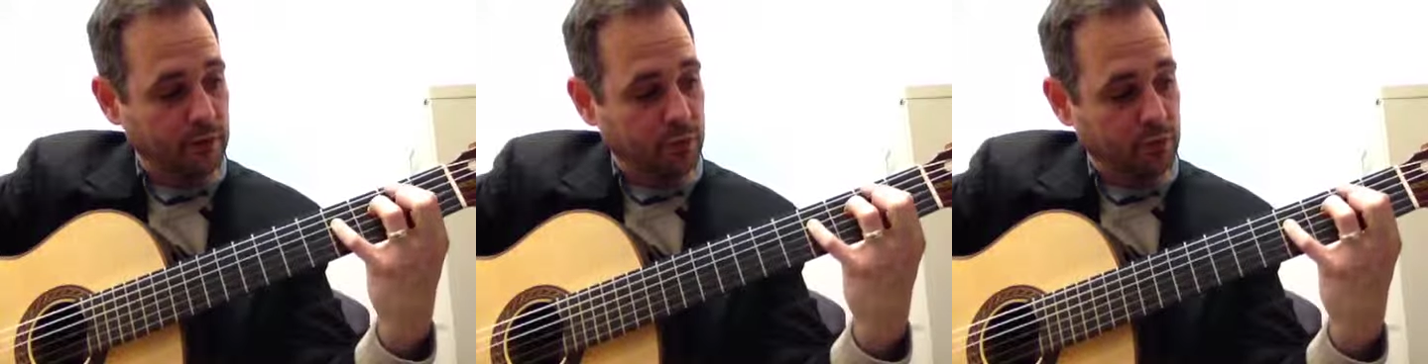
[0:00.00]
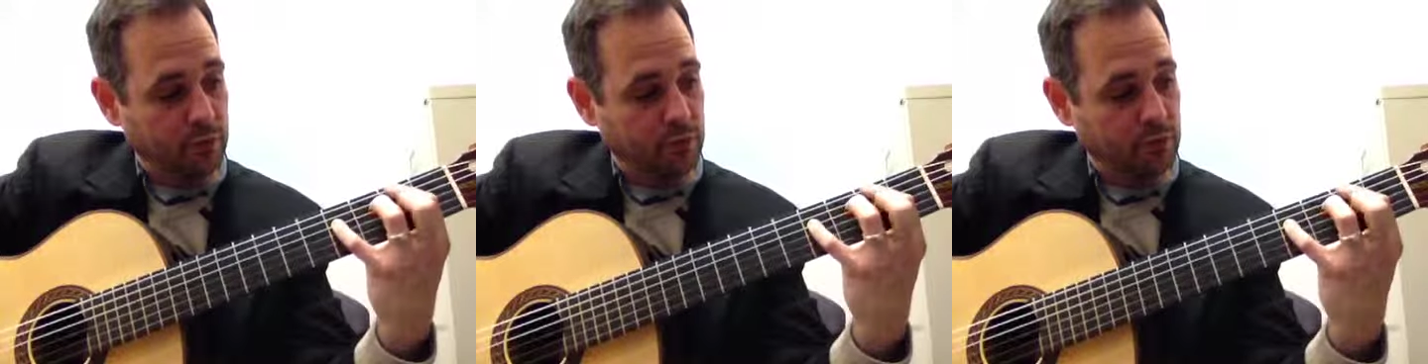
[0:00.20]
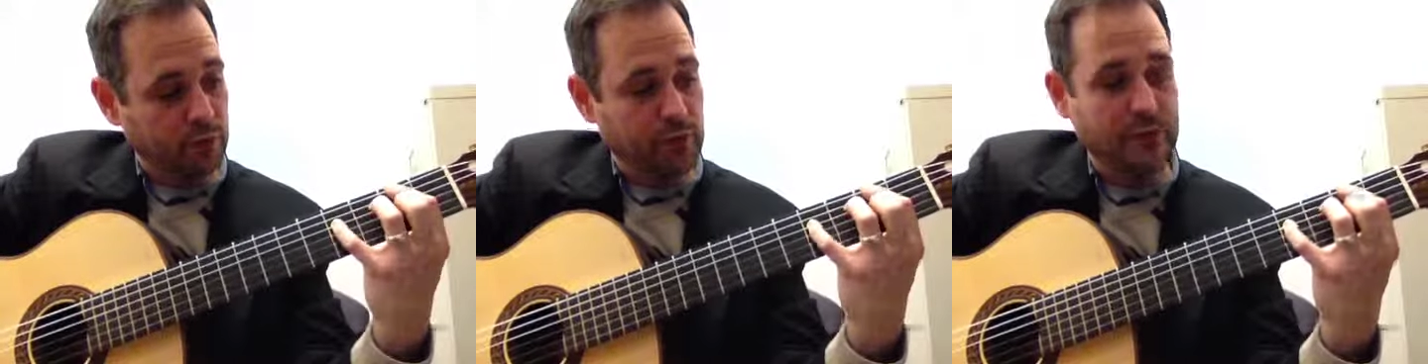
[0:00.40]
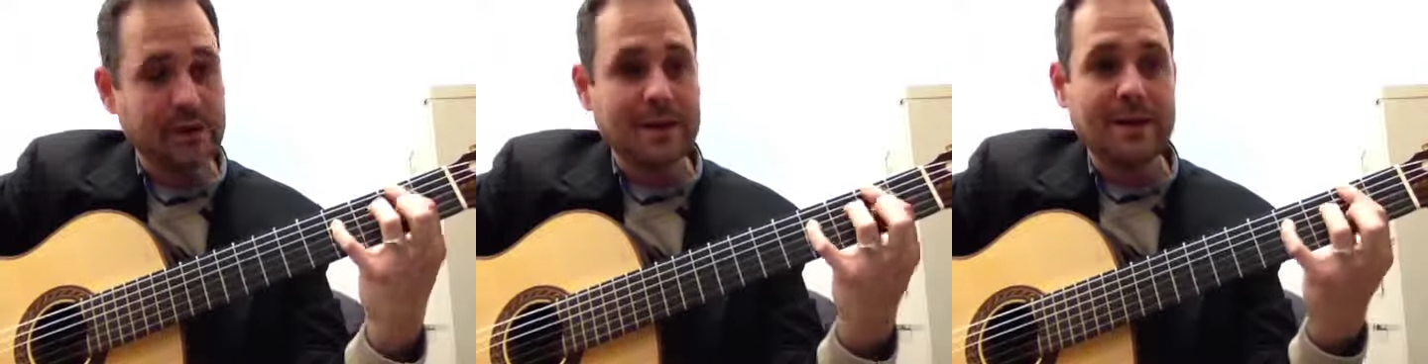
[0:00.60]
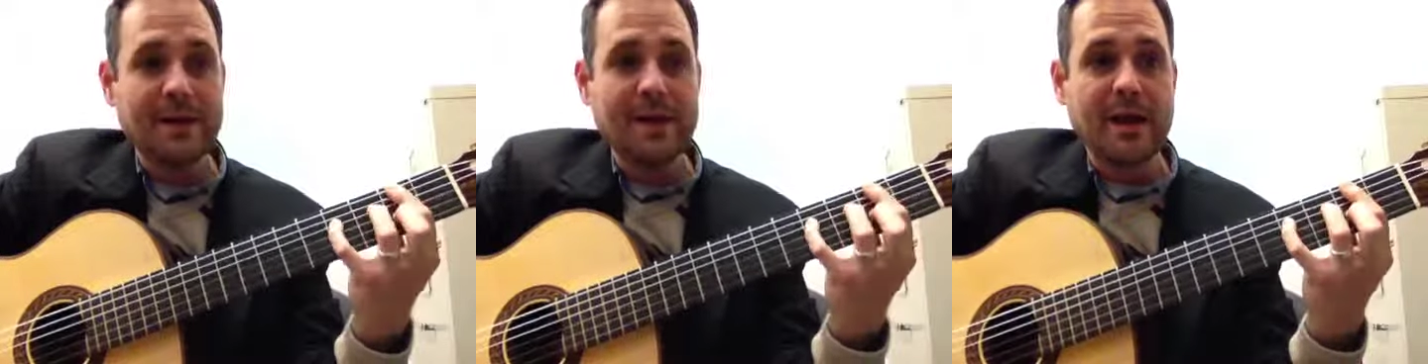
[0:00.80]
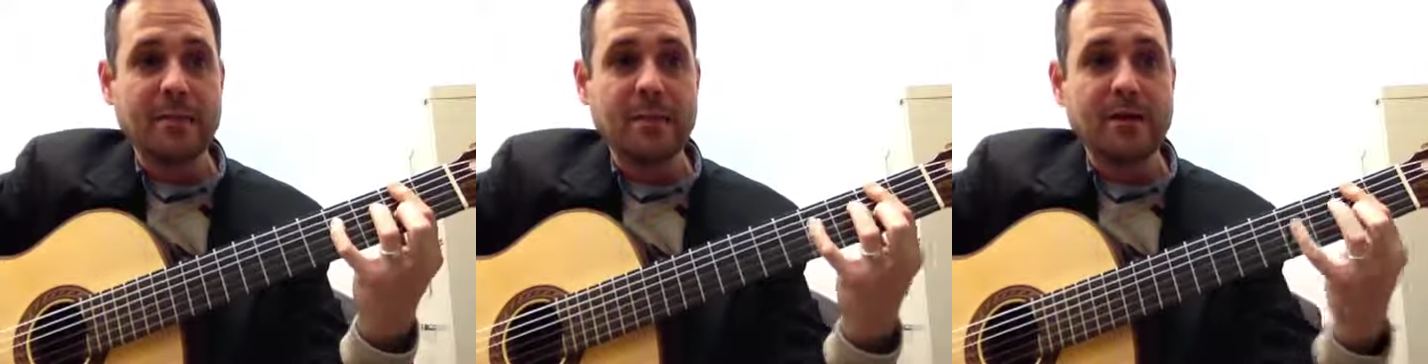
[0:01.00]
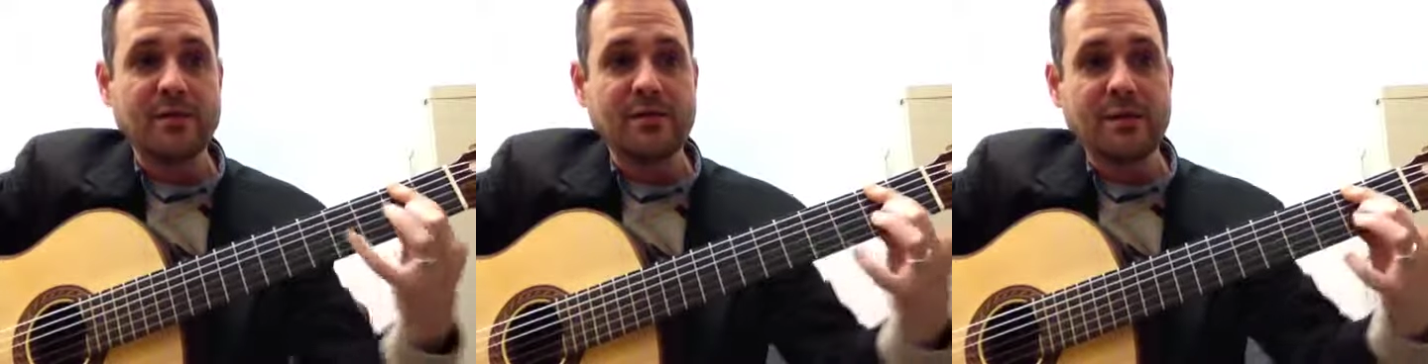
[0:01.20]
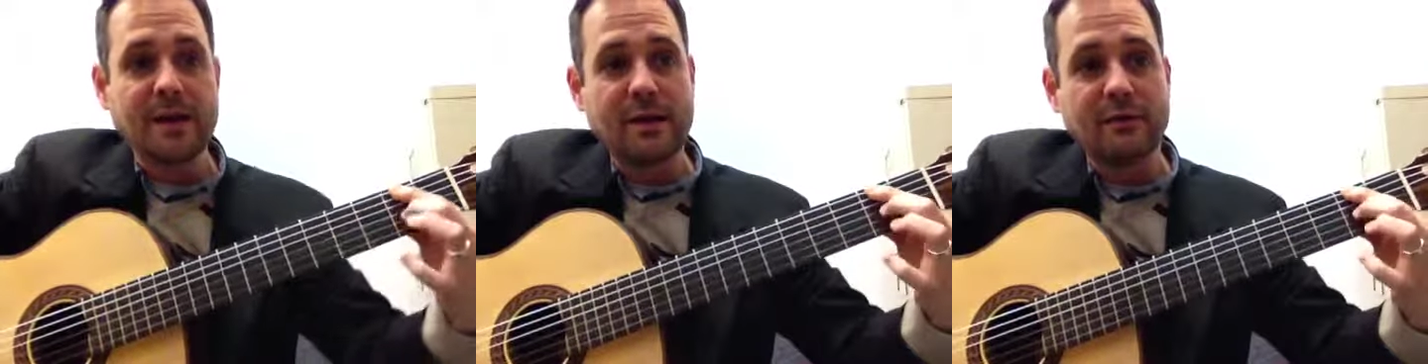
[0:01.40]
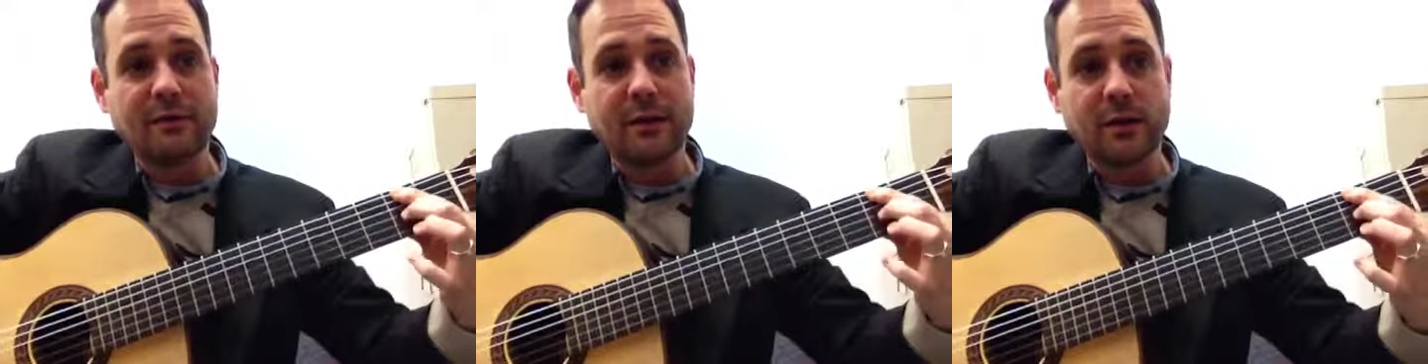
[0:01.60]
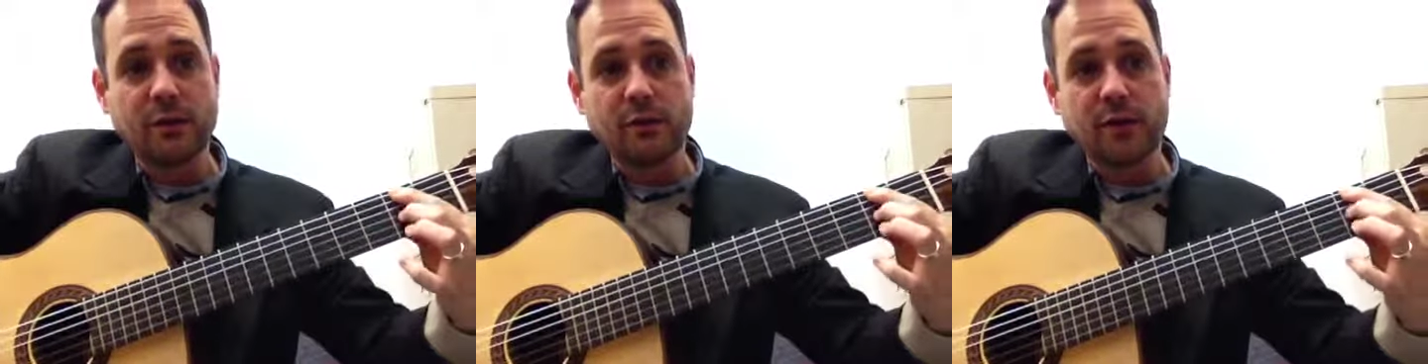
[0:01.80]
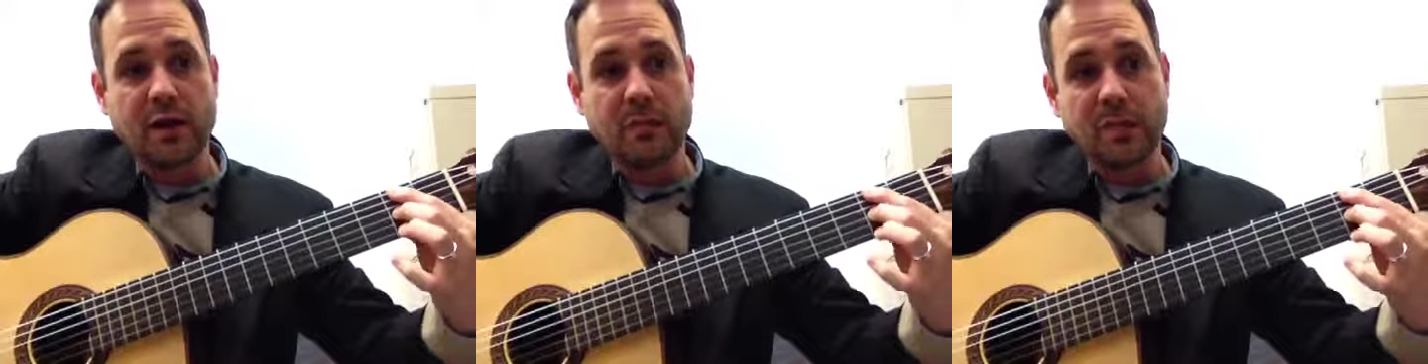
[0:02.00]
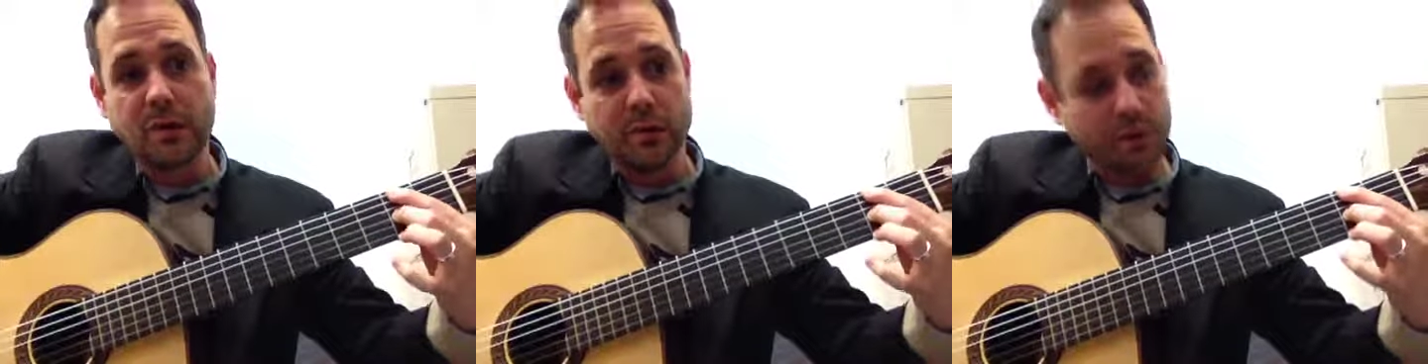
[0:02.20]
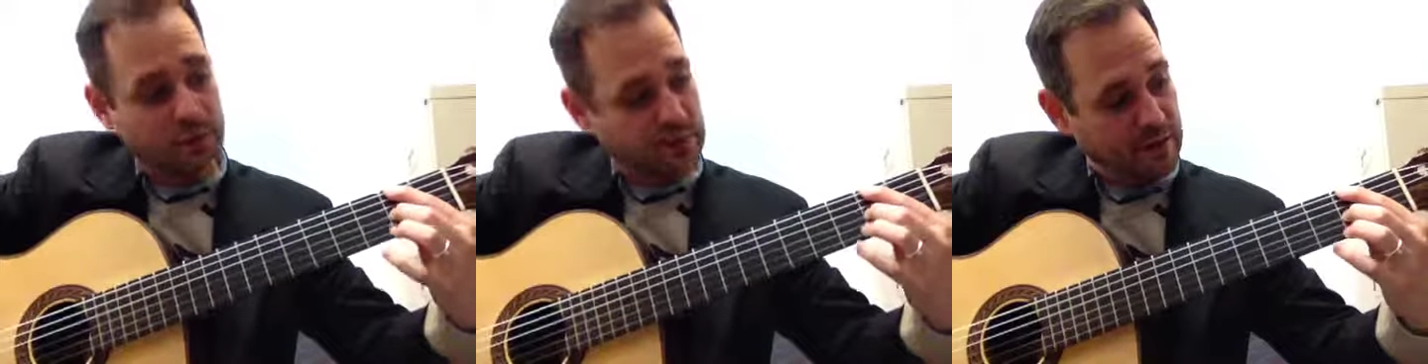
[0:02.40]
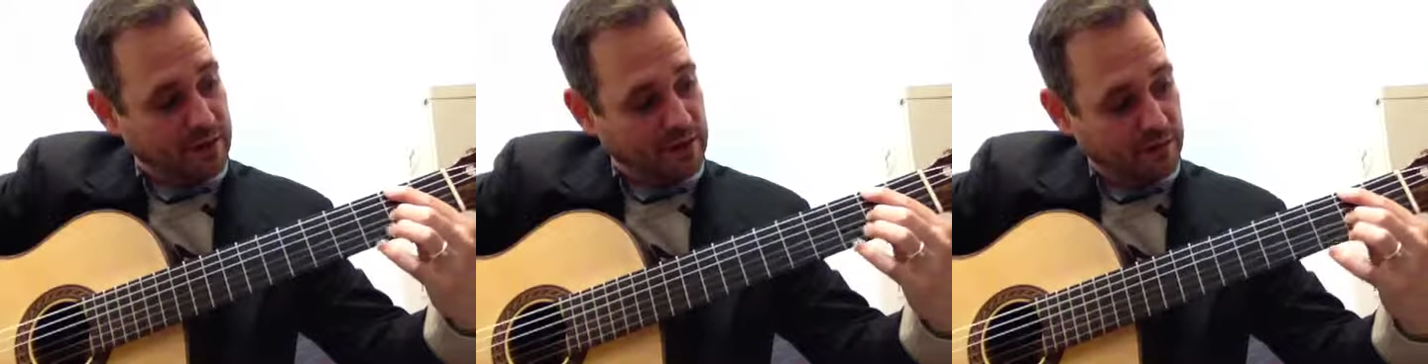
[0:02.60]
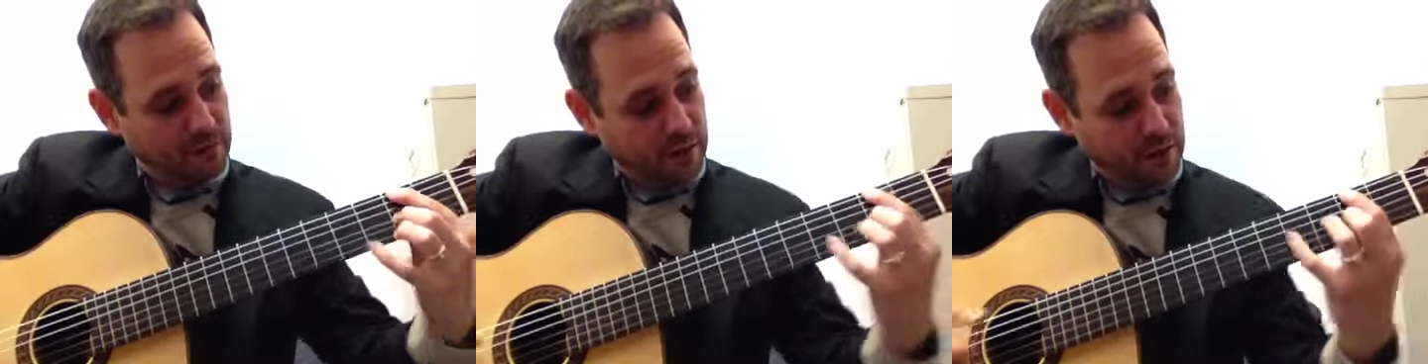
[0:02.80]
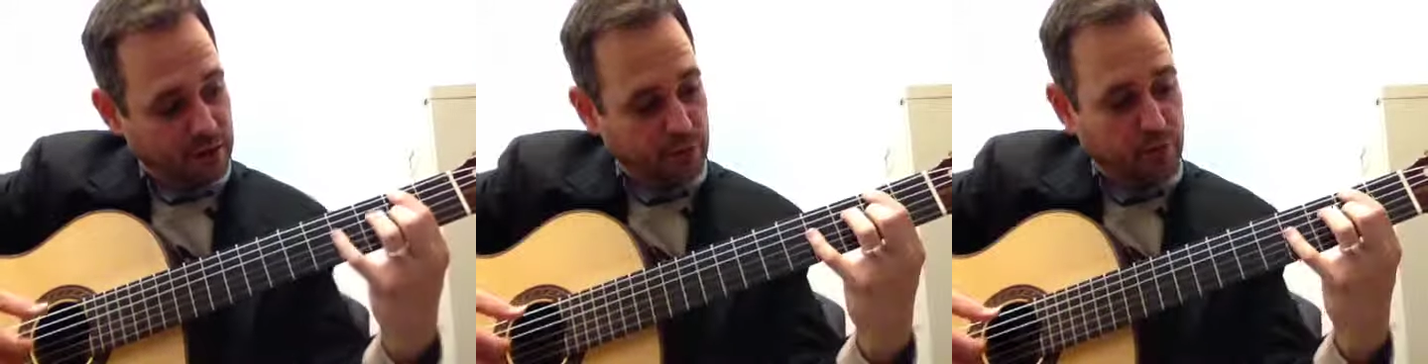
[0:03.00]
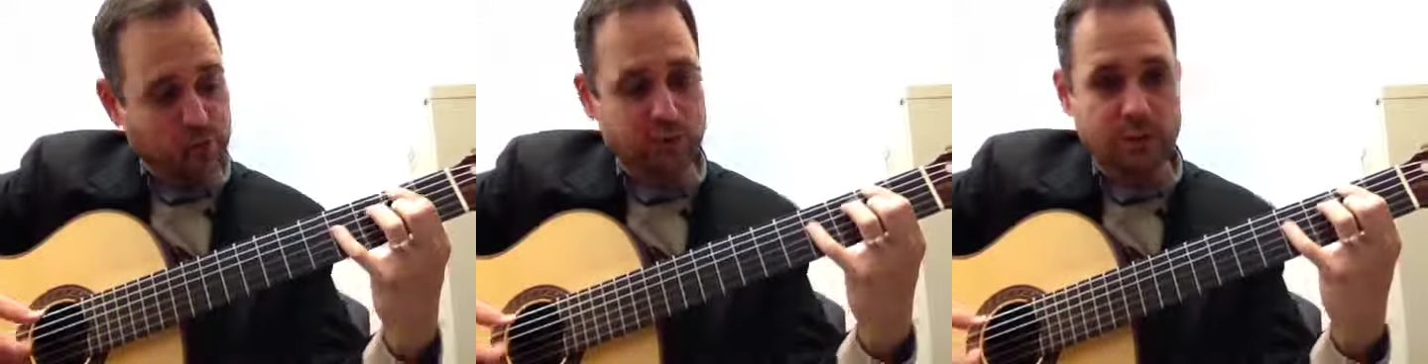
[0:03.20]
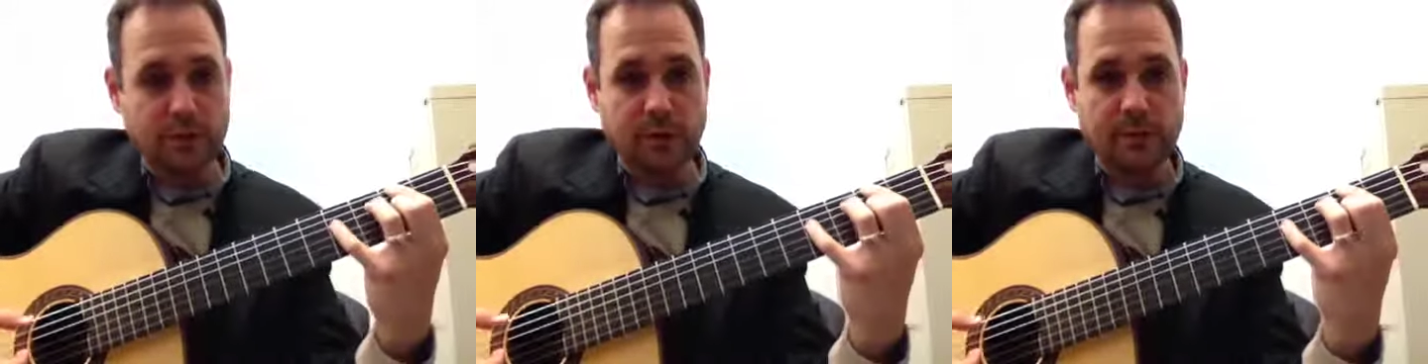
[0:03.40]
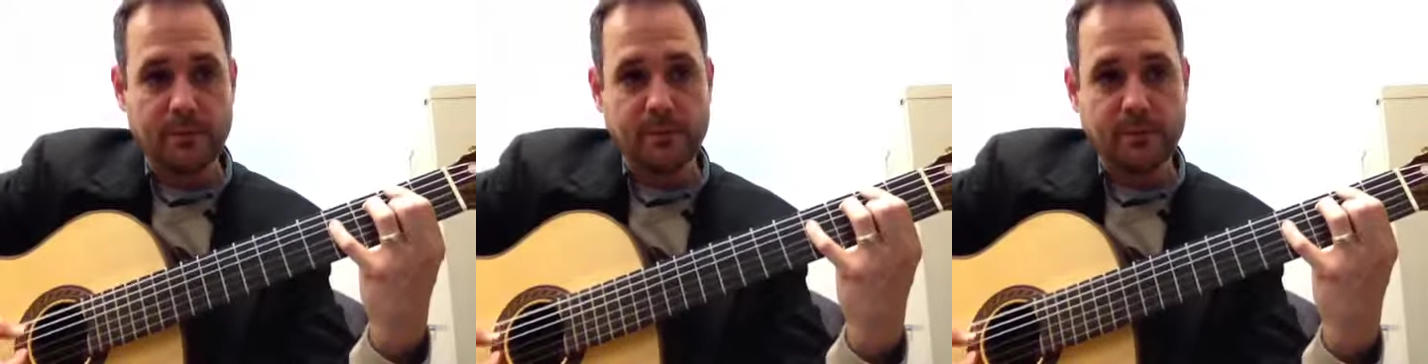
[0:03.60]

4th string, and my second finger is going to be on the 2nd fret, 3rd string.